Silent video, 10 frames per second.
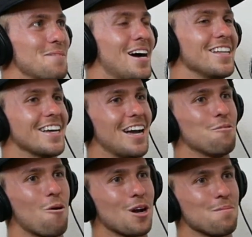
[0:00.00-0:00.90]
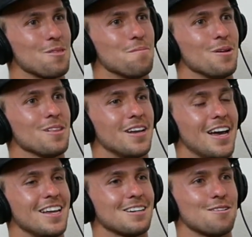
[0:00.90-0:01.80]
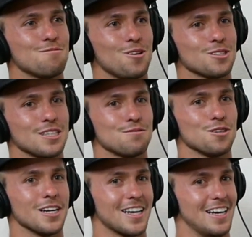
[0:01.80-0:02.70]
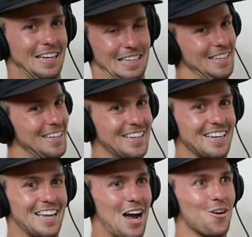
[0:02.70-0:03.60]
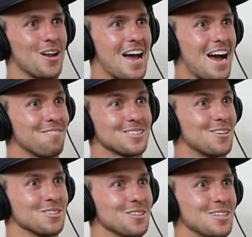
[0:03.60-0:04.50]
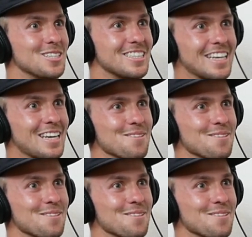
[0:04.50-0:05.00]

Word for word: I like I woke up in the middle of the night and couldn't fall asleep for like an hour and a half because I was literally just thinking